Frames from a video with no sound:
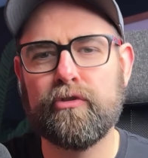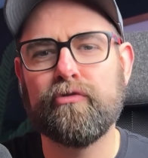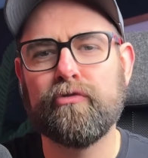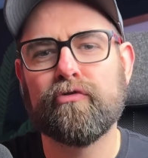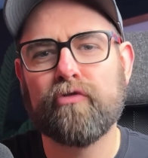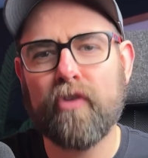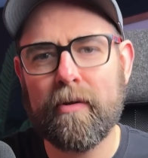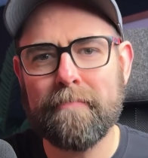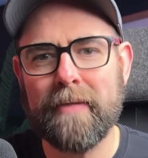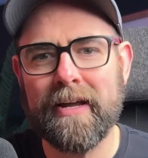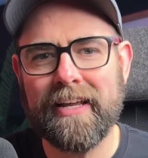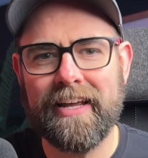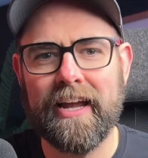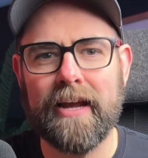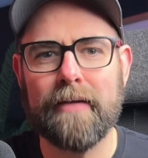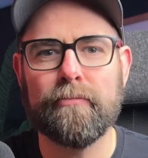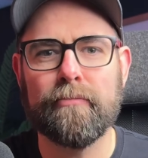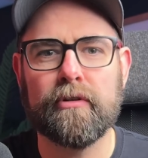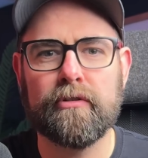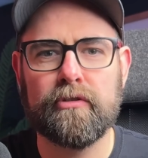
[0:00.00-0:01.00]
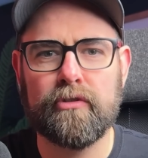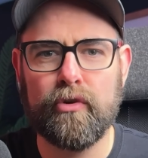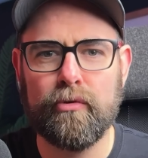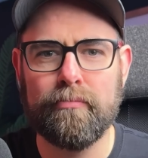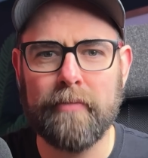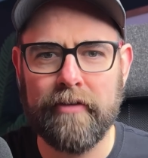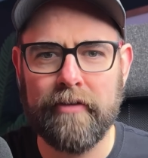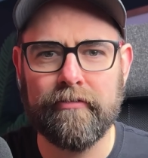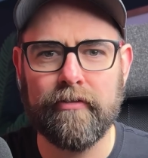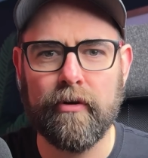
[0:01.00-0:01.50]
from my camera to
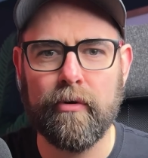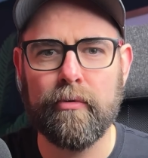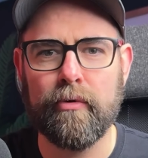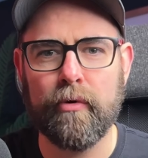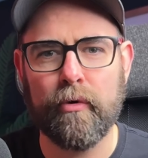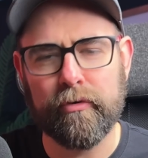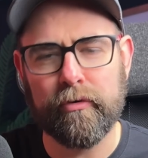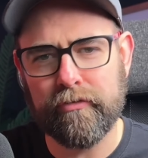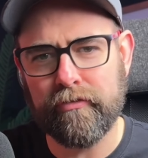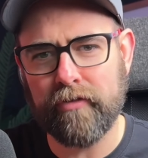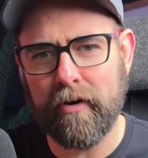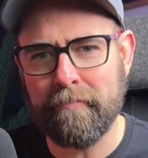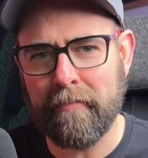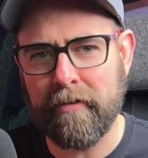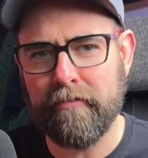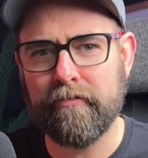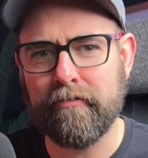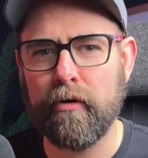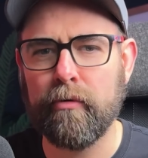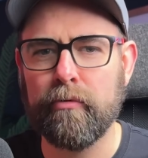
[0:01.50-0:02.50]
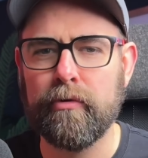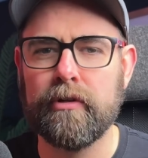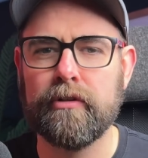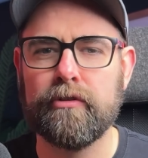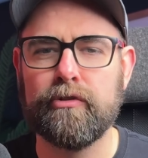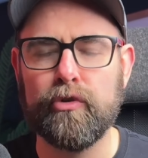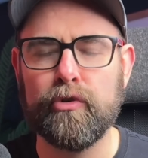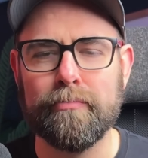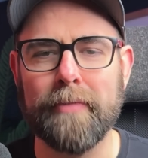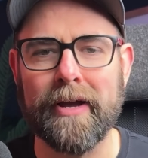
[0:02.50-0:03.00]
my phone or from my phone
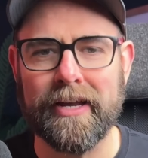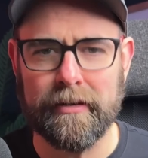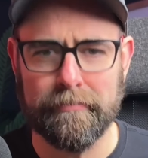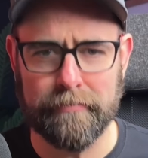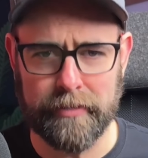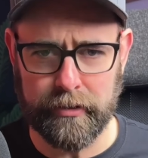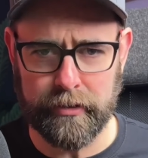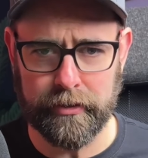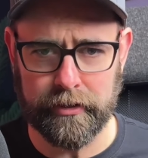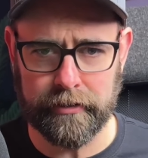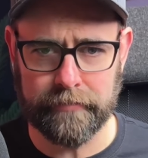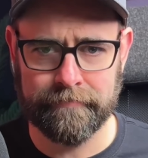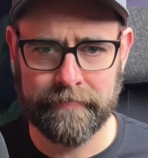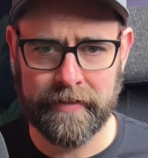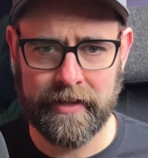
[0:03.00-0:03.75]
to my computer.